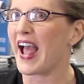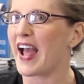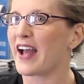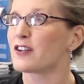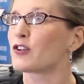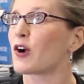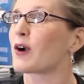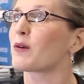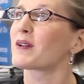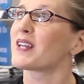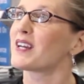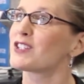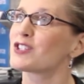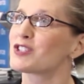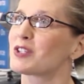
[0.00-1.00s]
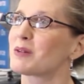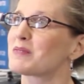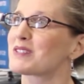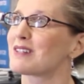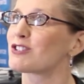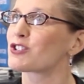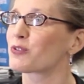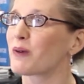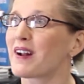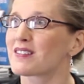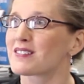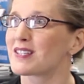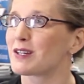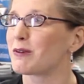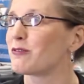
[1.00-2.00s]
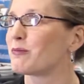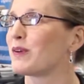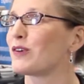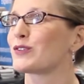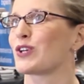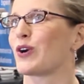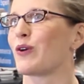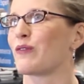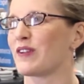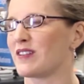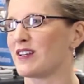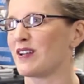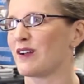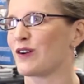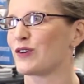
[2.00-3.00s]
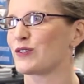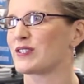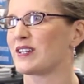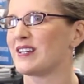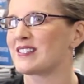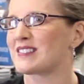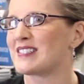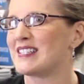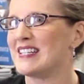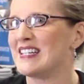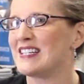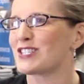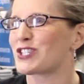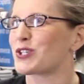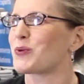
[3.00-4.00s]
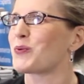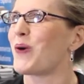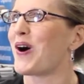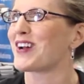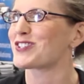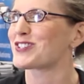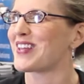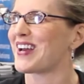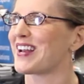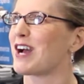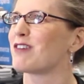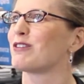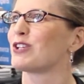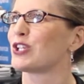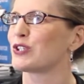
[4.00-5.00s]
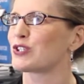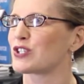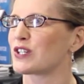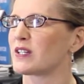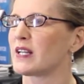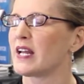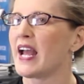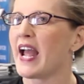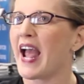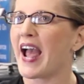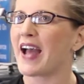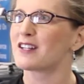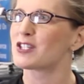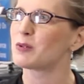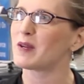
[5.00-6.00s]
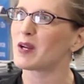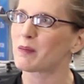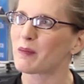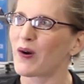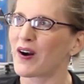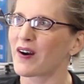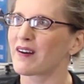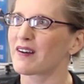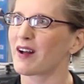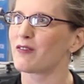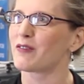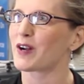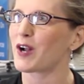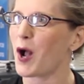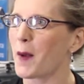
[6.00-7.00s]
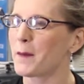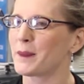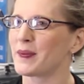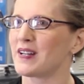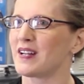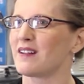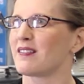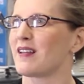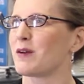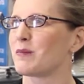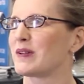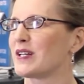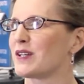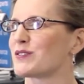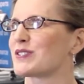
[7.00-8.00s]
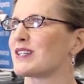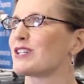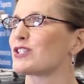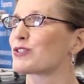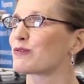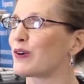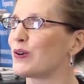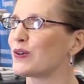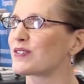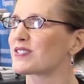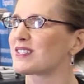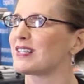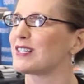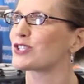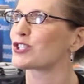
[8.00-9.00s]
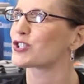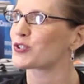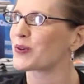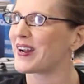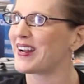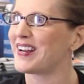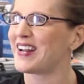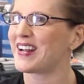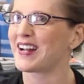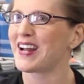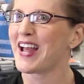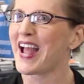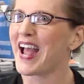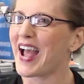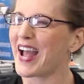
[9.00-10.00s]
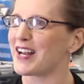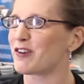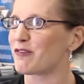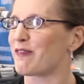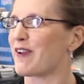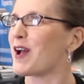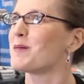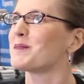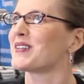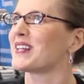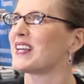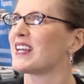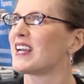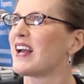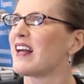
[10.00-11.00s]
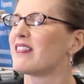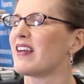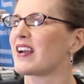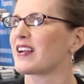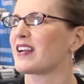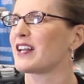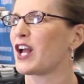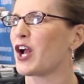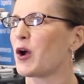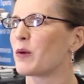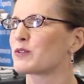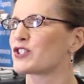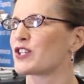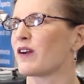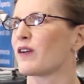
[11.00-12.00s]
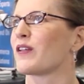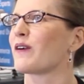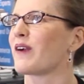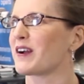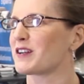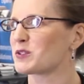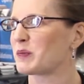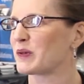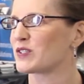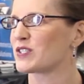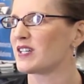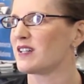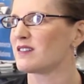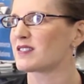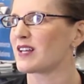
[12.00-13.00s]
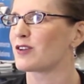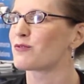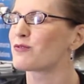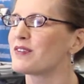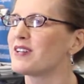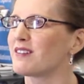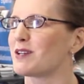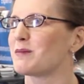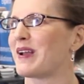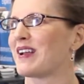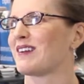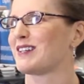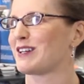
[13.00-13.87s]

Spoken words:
and our relationships and trust that we've built over the years. And it's neat to watch that evolution and to be a part of a company that believes in its folks and its training and a family that can help share their expertise and really make a